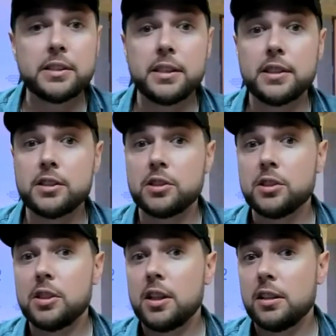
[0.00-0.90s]

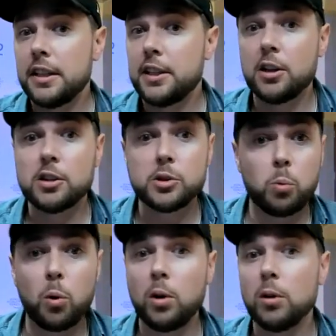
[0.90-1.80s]
business
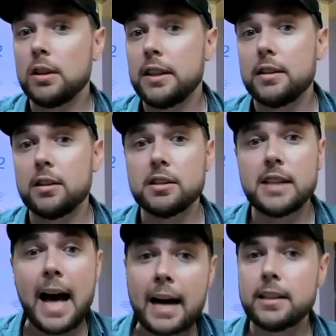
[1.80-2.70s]
leaders, world
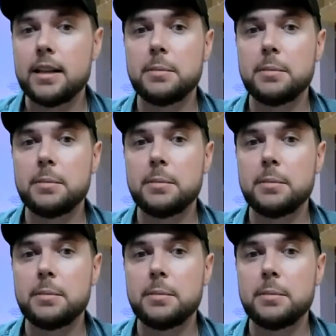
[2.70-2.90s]
leaders,